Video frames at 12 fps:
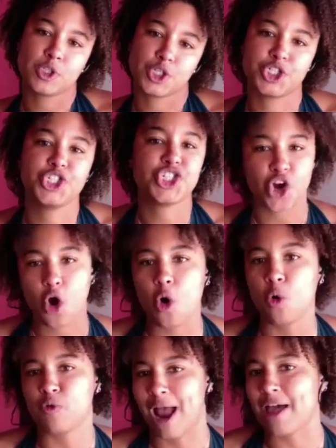to
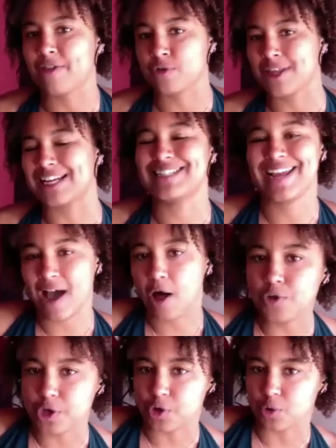show rather than
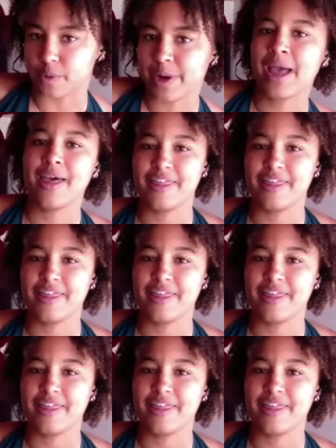tell you